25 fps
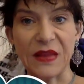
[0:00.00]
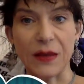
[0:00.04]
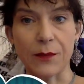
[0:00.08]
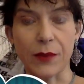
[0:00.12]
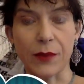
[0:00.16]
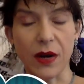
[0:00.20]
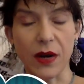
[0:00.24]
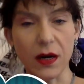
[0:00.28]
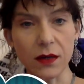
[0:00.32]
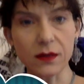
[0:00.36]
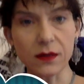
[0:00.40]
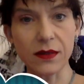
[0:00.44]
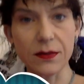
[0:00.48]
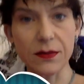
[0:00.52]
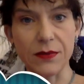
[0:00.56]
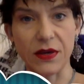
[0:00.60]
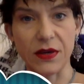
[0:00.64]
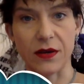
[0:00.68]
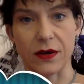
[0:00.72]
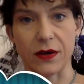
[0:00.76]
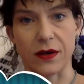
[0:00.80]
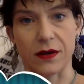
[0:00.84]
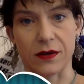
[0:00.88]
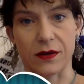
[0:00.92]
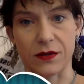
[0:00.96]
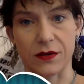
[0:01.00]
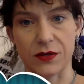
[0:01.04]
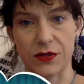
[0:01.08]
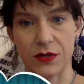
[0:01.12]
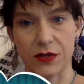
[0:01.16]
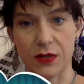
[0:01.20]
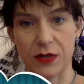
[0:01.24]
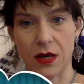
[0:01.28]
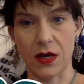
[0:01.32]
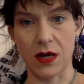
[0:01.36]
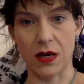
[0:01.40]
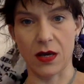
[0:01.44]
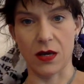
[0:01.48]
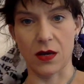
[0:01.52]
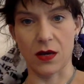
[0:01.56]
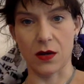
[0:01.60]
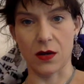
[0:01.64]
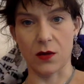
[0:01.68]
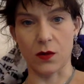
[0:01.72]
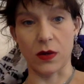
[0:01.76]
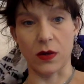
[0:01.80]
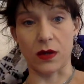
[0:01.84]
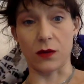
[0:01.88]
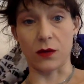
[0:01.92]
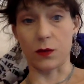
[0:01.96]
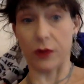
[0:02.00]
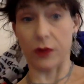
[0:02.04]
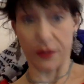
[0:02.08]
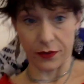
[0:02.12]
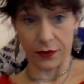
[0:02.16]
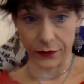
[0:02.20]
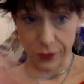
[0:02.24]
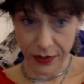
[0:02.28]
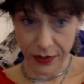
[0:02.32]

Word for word: partly because, well, one of the